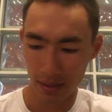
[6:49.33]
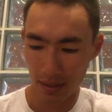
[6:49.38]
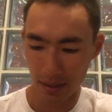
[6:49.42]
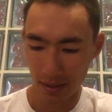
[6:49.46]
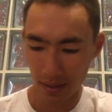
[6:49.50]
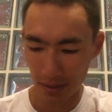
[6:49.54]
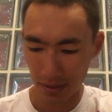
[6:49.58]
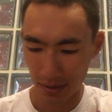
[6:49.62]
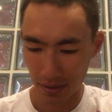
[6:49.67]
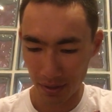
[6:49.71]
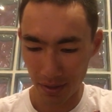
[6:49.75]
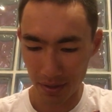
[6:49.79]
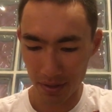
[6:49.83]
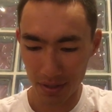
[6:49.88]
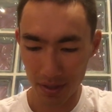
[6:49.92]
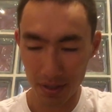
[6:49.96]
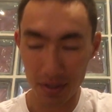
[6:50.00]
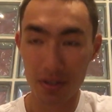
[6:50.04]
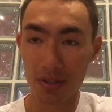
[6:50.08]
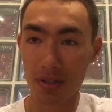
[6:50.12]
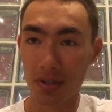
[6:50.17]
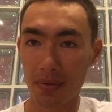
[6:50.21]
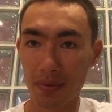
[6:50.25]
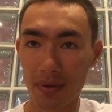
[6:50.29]
So those are the
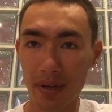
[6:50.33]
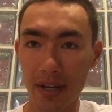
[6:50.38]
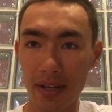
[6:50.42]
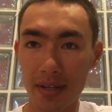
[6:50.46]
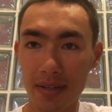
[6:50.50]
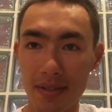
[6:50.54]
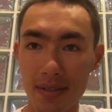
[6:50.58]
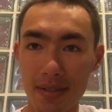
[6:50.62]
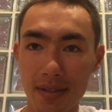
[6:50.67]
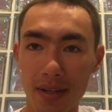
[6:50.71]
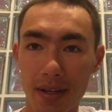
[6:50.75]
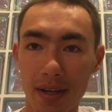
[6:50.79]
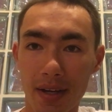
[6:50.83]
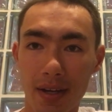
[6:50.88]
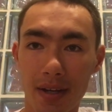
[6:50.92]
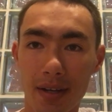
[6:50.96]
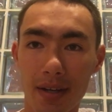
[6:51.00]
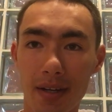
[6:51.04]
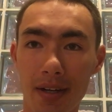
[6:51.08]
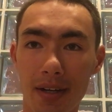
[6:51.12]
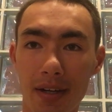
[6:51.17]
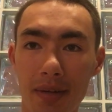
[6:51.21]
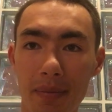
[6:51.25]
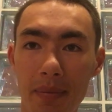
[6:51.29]
two rigs. Um,
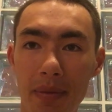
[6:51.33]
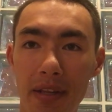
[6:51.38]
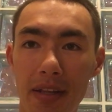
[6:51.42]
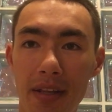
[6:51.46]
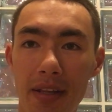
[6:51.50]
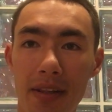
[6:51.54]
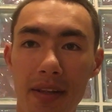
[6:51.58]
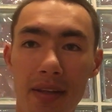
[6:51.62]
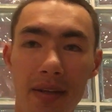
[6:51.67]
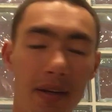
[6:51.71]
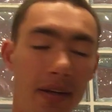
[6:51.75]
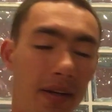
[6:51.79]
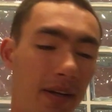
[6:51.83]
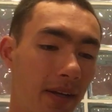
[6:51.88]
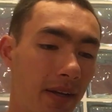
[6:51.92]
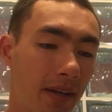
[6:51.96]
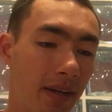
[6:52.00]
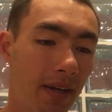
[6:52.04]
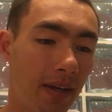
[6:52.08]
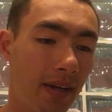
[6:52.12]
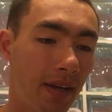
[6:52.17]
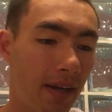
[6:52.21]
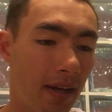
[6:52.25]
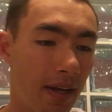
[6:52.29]
and then the
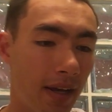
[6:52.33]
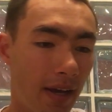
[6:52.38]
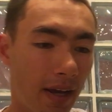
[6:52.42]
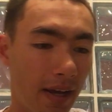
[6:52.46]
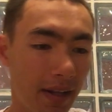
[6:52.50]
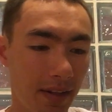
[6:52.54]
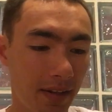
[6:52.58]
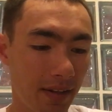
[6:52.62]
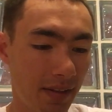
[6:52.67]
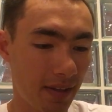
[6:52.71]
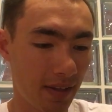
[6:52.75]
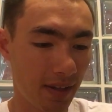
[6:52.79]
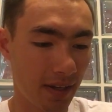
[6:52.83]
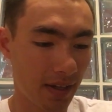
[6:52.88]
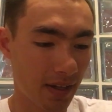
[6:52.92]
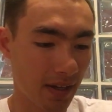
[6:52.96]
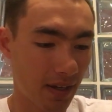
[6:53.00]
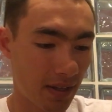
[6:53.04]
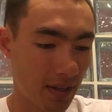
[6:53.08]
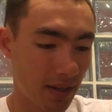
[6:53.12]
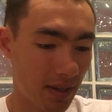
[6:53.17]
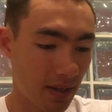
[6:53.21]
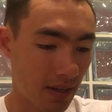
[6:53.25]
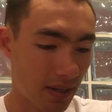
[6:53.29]
other thing
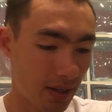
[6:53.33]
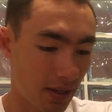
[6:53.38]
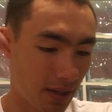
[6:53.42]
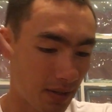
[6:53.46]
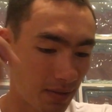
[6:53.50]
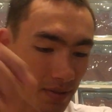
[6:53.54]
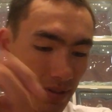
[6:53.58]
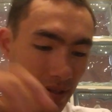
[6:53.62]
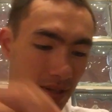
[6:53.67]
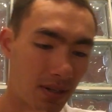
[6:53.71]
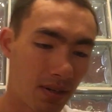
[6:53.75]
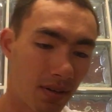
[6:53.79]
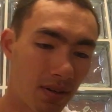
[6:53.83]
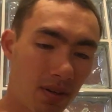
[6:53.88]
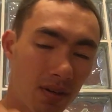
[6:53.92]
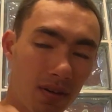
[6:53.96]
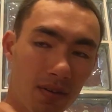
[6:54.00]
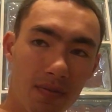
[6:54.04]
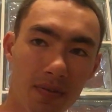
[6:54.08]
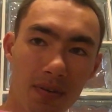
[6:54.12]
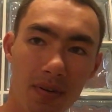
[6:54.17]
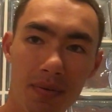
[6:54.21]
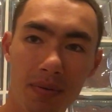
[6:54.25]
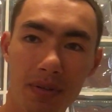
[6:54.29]
uh, I was going to go
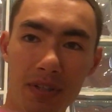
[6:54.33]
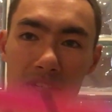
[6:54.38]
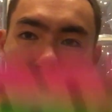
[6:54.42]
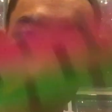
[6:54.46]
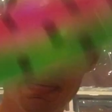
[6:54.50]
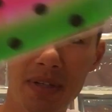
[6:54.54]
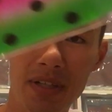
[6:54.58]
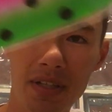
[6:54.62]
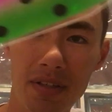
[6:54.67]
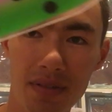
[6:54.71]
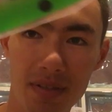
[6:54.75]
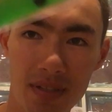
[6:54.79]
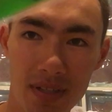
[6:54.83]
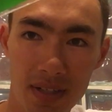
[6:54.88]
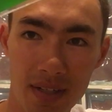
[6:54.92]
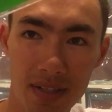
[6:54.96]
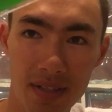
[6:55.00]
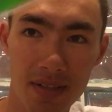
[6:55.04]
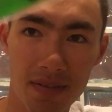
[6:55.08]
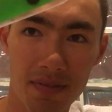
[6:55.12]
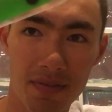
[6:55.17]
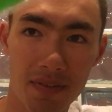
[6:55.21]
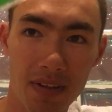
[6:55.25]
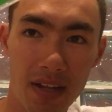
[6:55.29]
over, which I've been using, is a
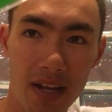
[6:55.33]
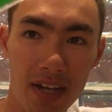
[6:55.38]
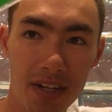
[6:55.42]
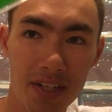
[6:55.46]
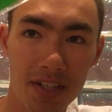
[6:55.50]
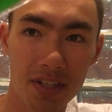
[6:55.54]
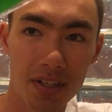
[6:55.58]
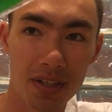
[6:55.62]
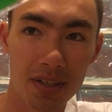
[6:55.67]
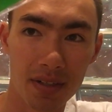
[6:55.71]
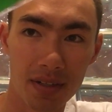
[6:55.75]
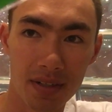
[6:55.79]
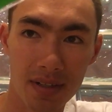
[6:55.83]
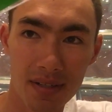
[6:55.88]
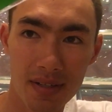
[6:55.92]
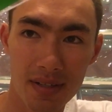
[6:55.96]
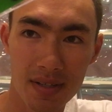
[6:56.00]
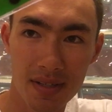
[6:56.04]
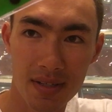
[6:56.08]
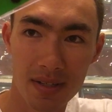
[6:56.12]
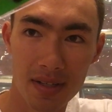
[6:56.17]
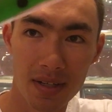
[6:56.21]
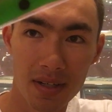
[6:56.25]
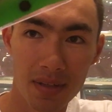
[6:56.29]
flasher. This is
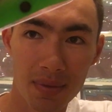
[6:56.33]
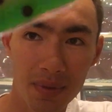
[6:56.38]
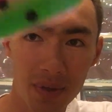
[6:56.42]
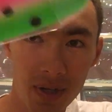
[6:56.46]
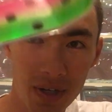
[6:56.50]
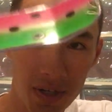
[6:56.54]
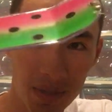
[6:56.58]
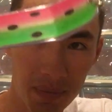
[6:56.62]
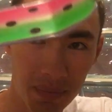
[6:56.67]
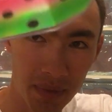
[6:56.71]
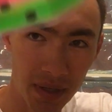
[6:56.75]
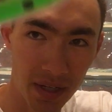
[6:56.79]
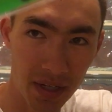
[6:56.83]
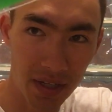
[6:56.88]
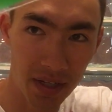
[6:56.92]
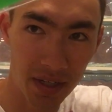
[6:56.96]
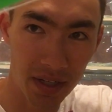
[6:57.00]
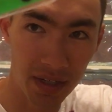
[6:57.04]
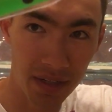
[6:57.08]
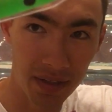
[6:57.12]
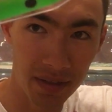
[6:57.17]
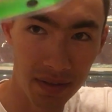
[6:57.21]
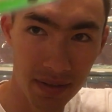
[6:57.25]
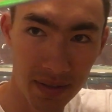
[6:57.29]
a
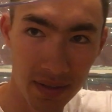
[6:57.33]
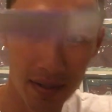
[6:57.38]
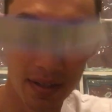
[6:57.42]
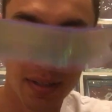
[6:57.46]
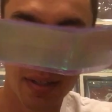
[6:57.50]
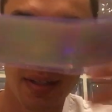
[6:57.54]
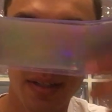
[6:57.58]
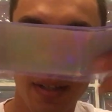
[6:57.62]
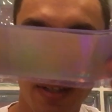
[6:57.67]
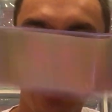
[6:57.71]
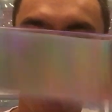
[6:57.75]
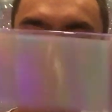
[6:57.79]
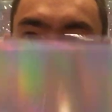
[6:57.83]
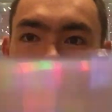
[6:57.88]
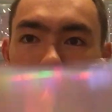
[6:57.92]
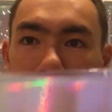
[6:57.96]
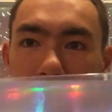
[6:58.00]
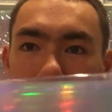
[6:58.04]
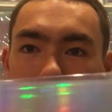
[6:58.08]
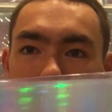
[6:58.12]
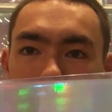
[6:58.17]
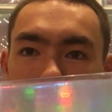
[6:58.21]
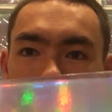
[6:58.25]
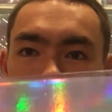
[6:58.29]
watermelon
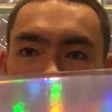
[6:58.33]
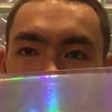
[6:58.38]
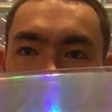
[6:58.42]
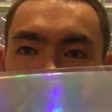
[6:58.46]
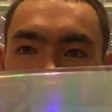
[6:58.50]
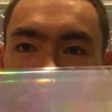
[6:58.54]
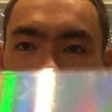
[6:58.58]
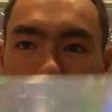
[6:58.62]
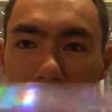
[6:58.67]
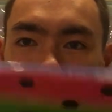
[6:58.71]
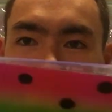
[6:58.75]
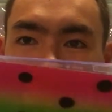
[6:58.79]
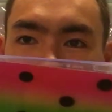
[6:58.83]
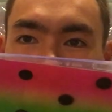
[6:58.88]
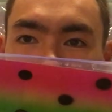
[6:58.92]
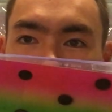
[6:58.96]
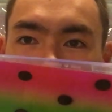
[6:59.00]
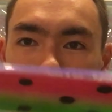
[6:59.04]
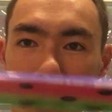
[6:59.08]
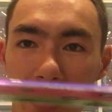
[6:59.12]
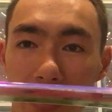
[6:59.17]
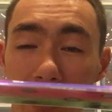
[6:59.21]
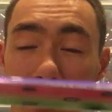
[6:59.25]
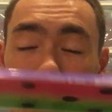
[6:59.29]
uh, flasher.
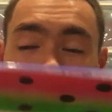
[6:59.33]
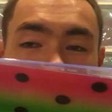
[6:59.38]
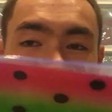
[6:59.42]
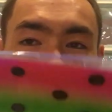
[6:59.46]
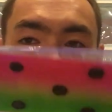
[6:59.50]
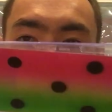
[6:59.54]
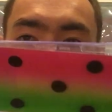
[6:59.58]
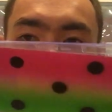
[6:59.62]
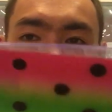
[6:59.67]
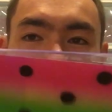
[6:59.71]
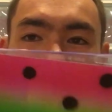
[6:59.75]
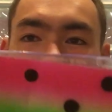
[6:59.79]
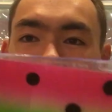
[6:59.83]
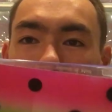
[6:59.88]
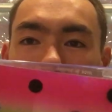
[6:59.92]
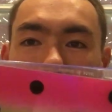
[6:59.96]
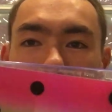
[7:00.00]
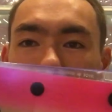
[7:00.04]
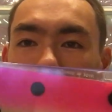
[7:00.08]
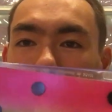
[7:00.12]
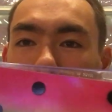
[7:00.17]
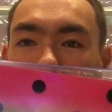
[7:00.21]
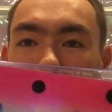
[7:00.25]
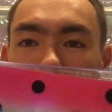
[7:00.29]
They have different colors
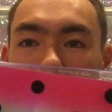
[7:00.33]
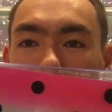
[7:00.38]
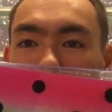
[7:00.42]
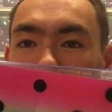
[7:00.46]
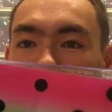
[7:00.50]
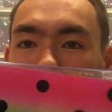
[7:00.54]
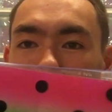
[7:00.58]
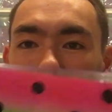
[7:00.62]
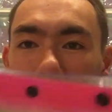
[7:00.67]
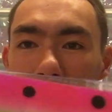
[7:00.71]
in these. There's